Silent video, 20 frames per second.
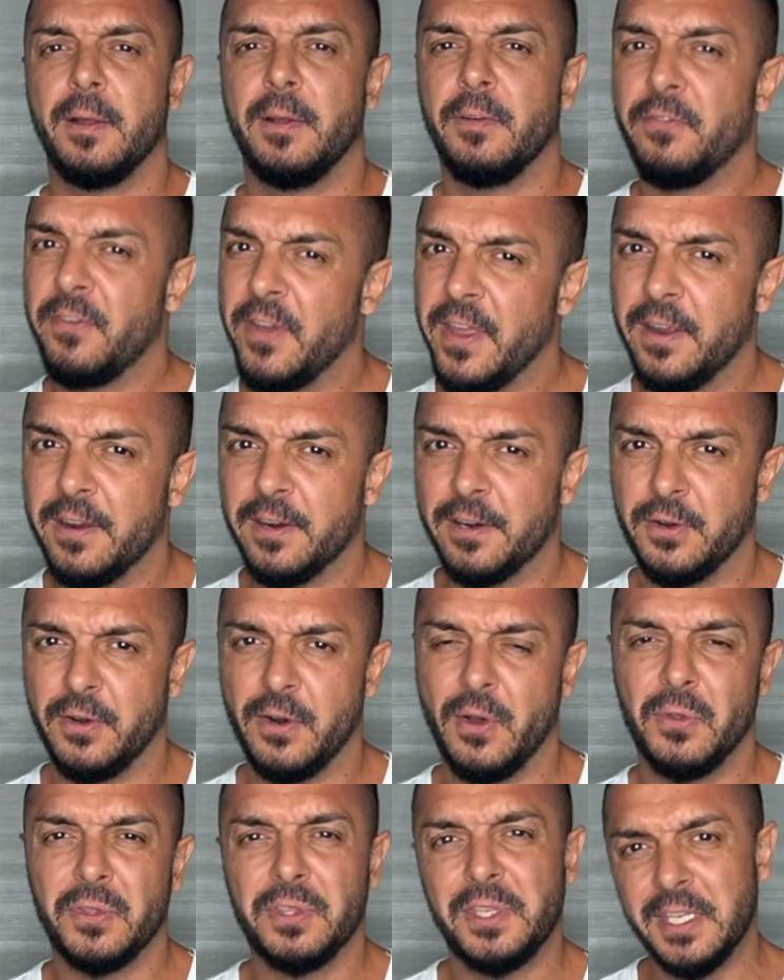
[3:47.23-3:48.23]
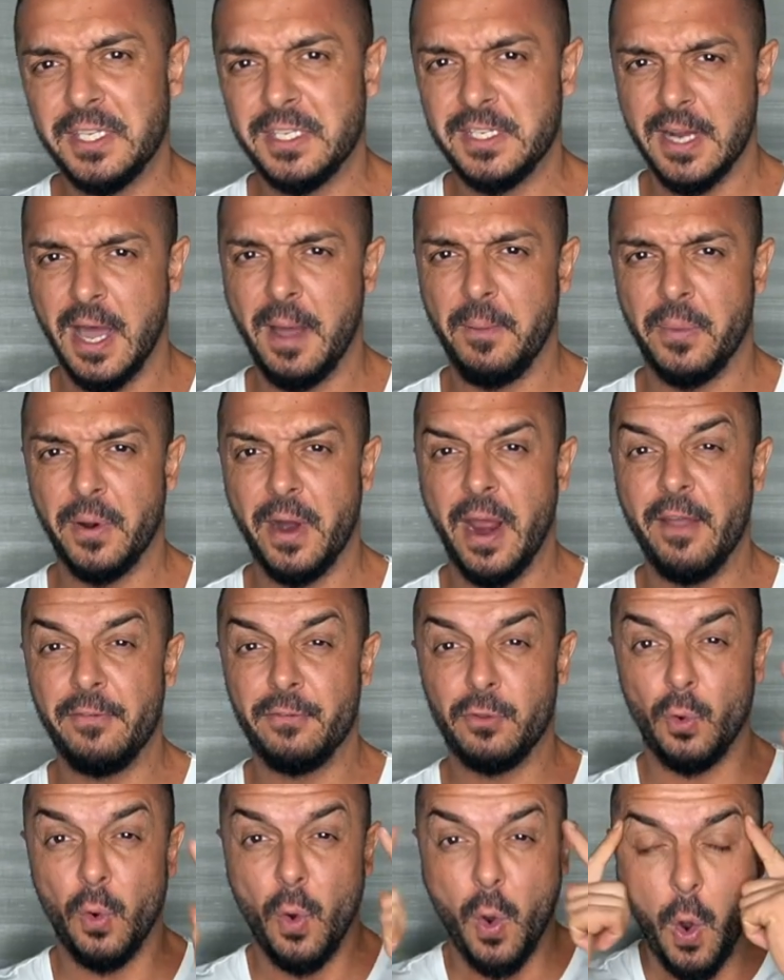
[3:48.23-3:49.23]
figure, you know. This number have
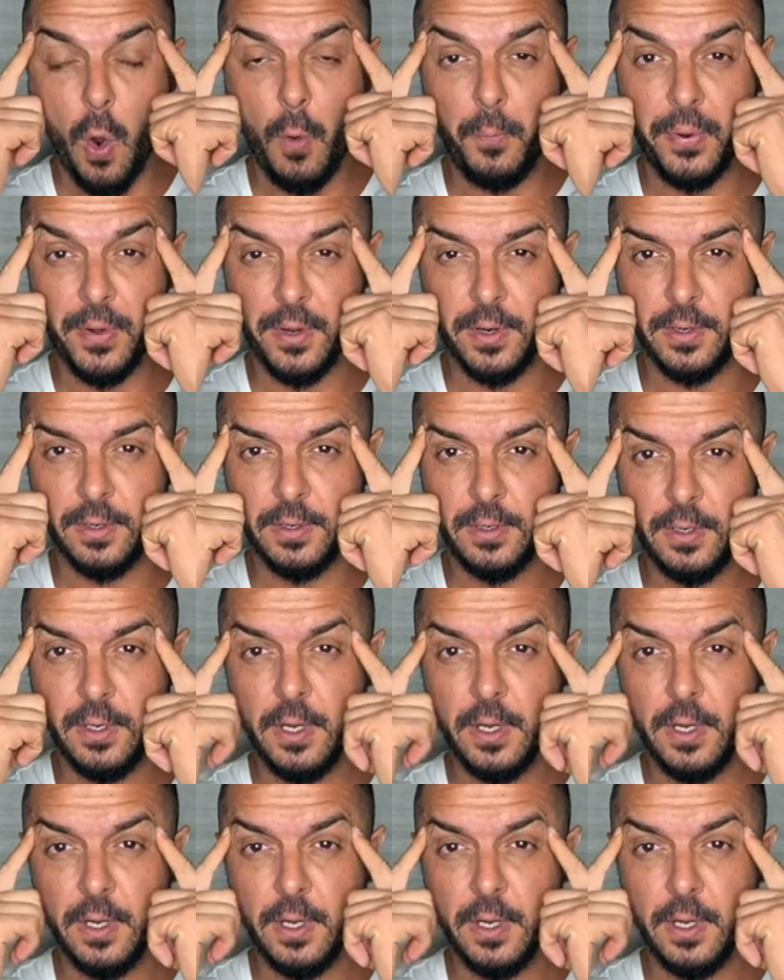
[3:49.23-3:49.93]
to open